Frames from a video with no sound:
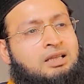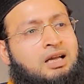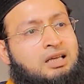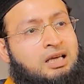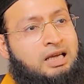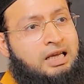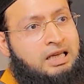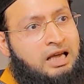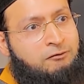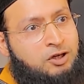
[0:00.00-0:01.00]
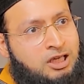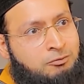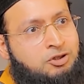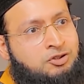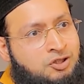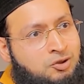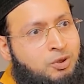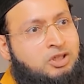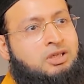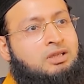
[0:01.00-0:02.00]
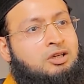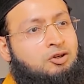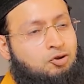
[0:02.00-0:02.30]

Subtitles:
that in whichever situation